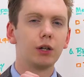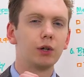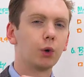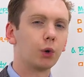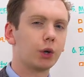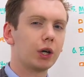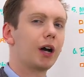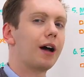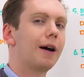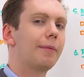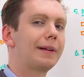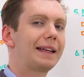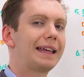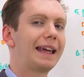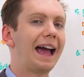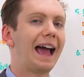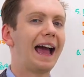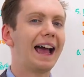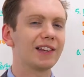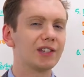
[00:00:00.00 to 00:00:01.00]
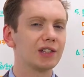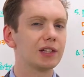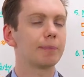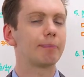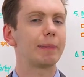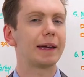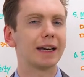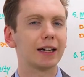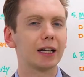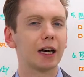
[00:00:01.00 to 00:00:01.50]
Your company has to
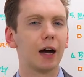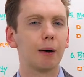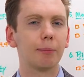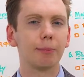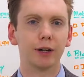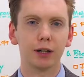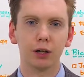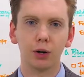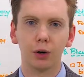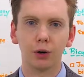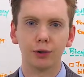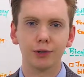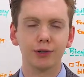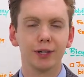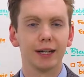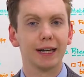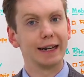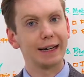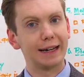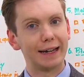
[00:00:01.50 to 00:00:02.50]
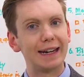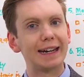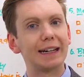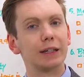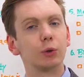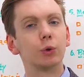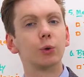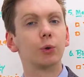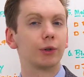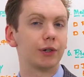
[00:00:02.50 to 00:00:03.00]
pick up the cost
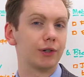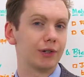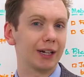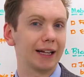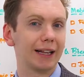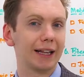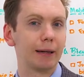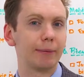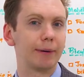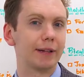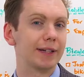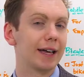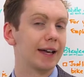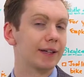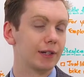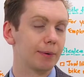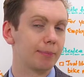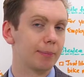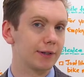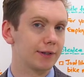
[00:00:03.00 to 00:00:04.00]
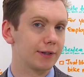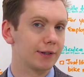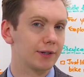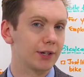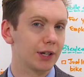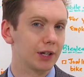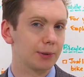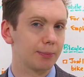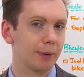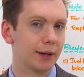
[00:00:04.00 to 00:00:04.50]
in order to claim it as a
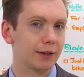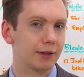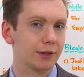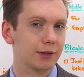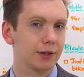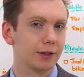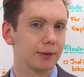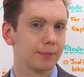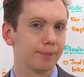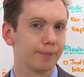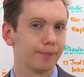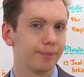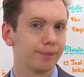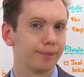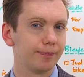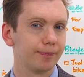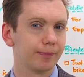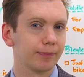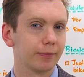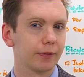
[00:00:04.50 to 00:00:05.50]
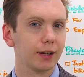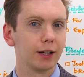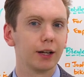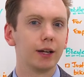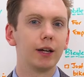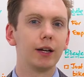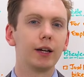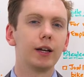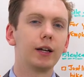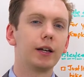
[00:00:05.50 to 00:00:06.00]
business expense.
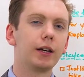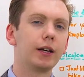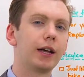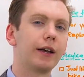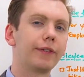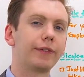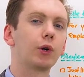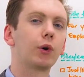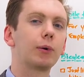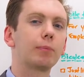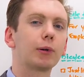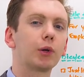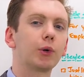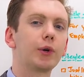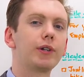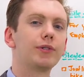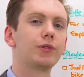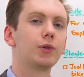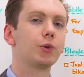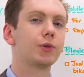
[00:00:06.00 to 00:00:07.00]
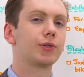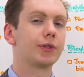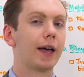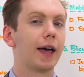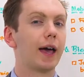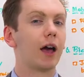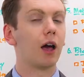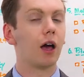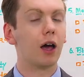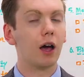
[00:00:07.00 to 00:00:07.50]
If your employees use
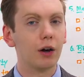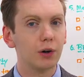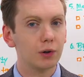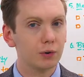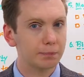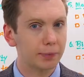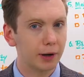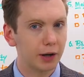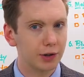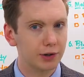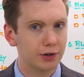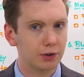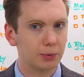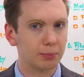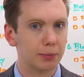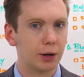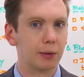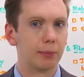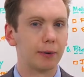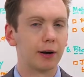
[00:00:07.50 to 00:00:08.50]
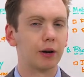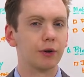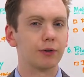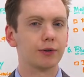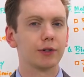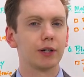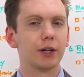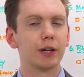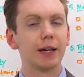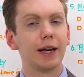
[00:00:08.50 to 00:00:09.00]
their own personal
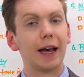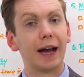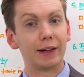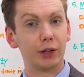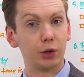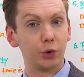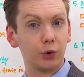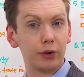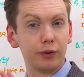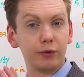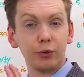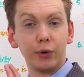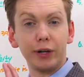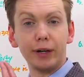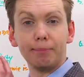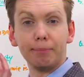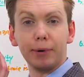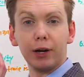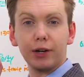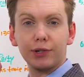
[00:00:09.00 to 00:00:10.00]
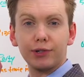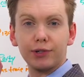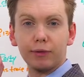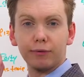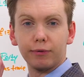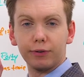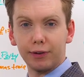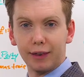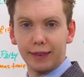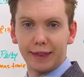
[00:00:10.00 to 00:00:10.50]
mobiles and you reimburse
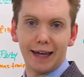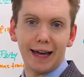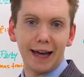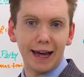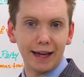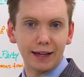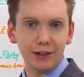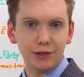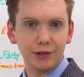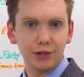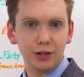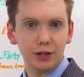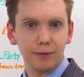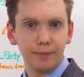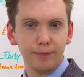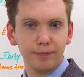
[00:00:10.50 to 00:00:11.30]
them for that,